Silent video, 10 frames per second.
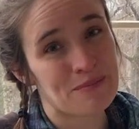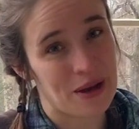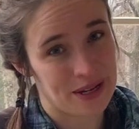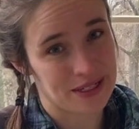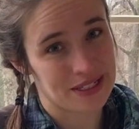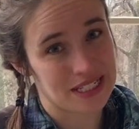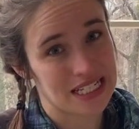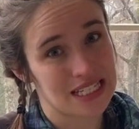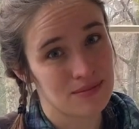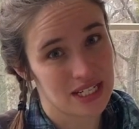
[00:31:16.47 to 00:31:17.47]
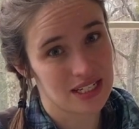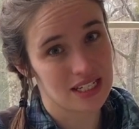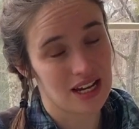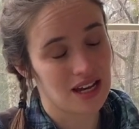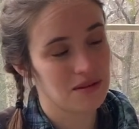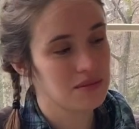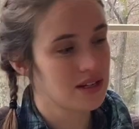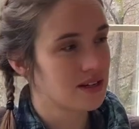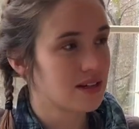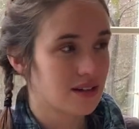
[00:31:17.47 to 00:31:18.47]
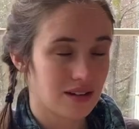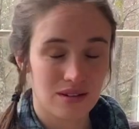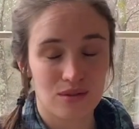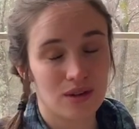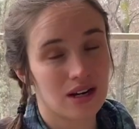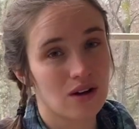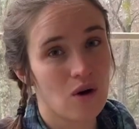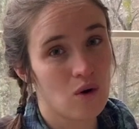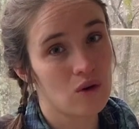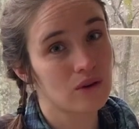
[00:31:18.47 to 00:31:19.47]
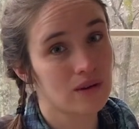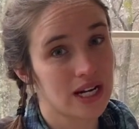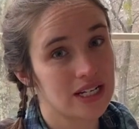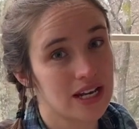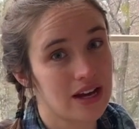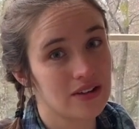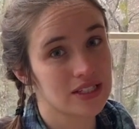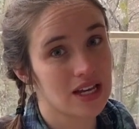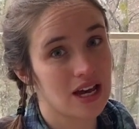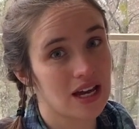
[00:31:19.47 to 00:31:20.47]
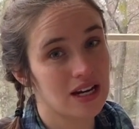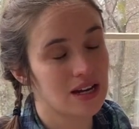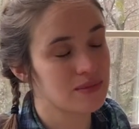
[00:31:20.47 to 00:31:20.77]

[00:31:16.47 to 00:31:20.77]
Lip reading: But in the meantime, we had a cold, rainy day outside.